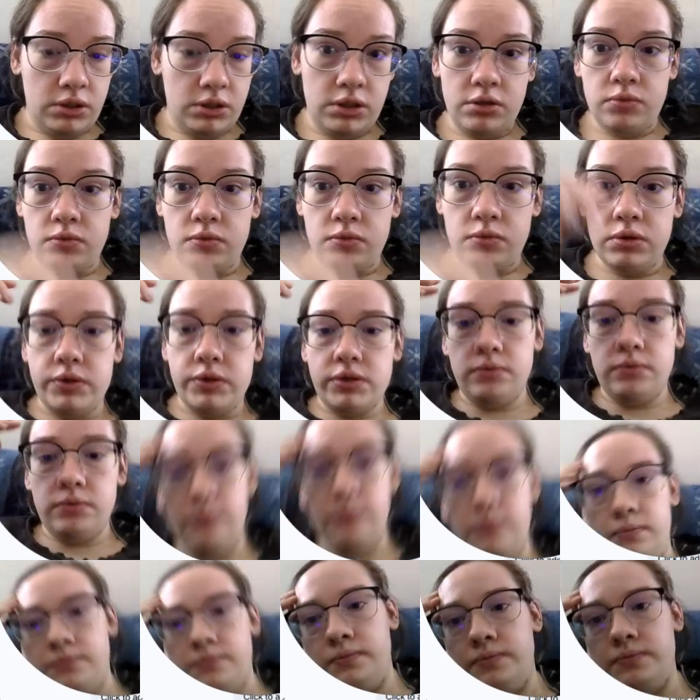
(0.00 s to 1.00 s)
equals.
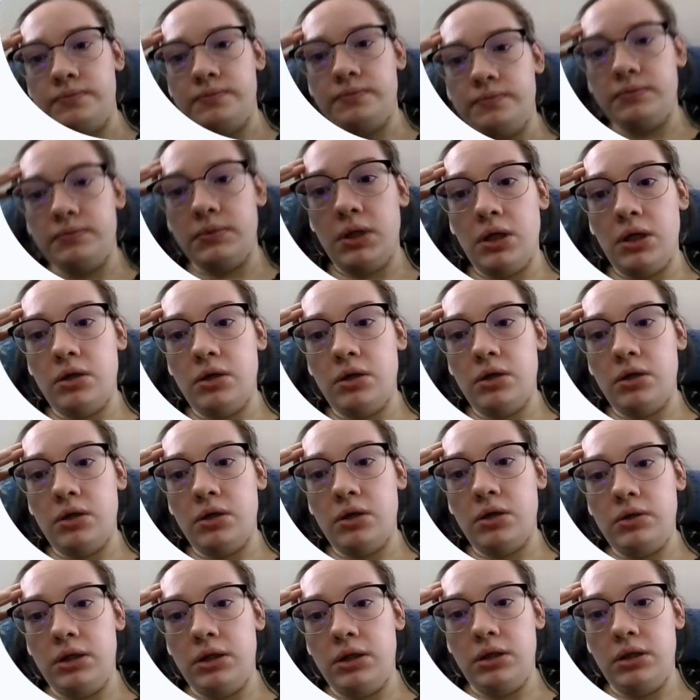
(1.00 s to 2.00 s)

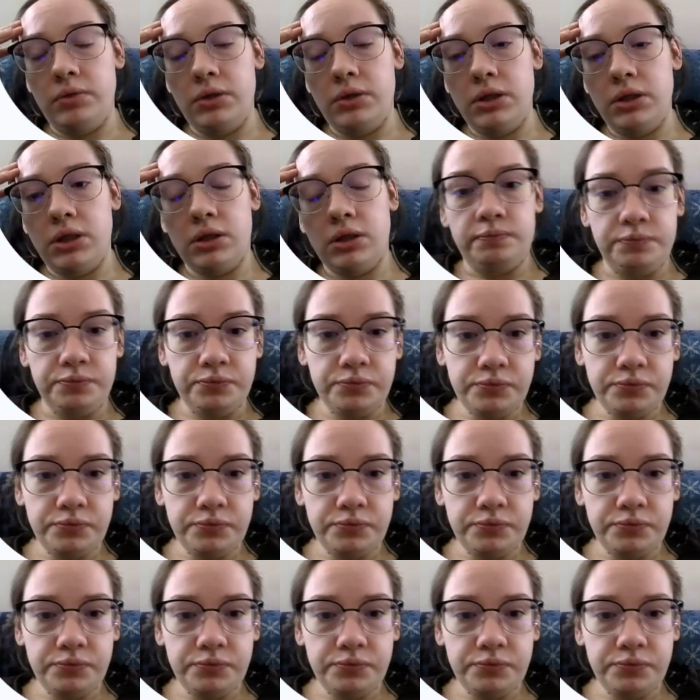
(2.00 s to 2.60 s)
Okay, here we are.